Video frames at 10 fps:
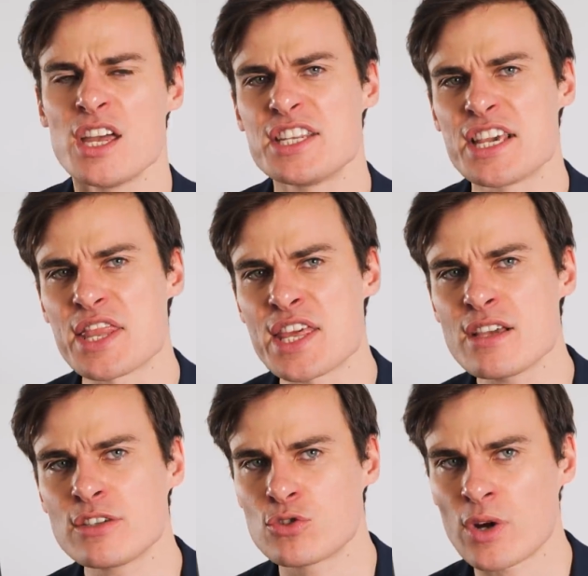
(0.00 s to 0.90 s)
do you
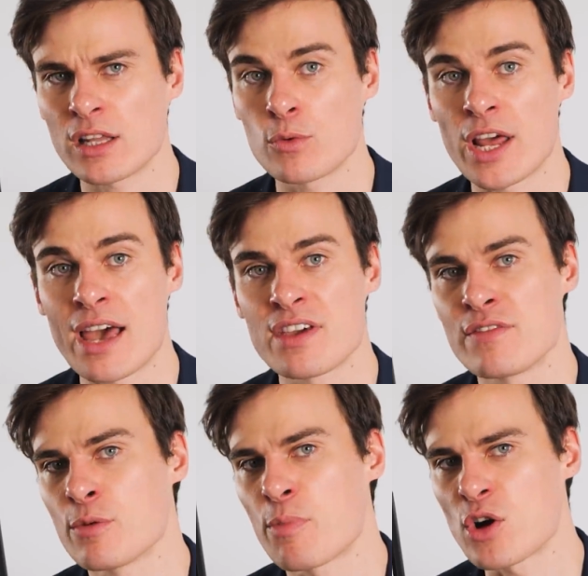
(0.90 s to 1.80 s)
think Australia would have
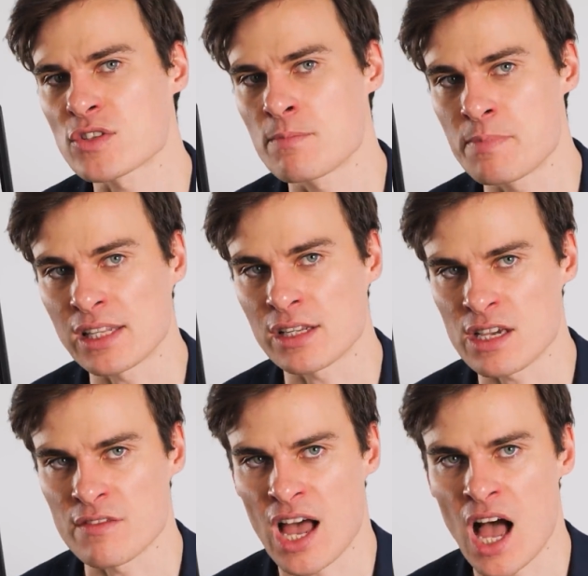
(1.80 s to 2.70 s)
even a
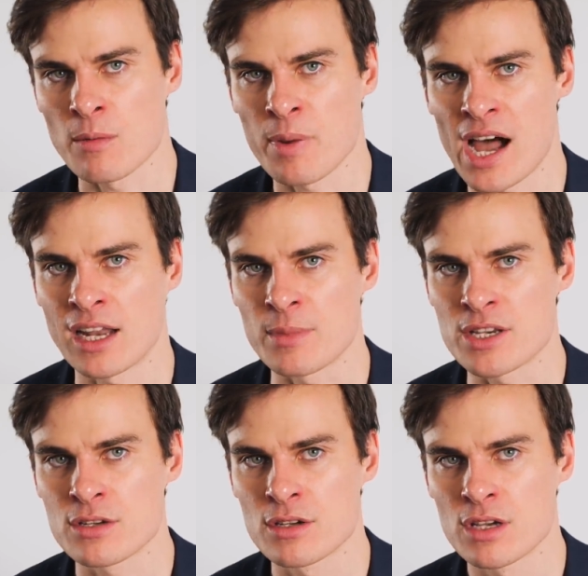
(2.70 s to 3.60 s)
possibility of a hung
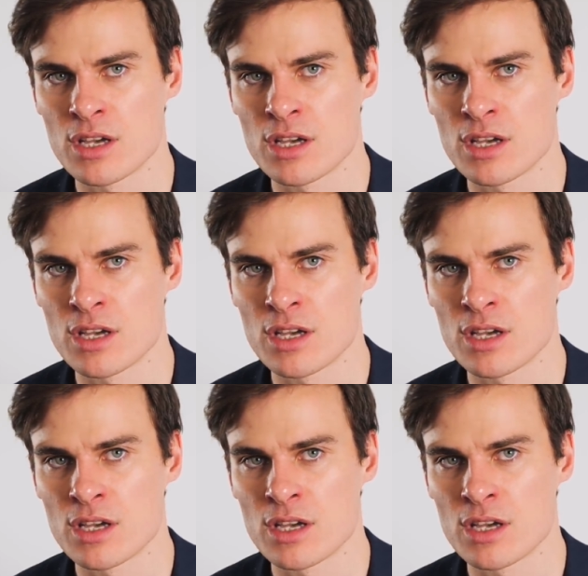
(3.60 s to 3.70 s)
parliament?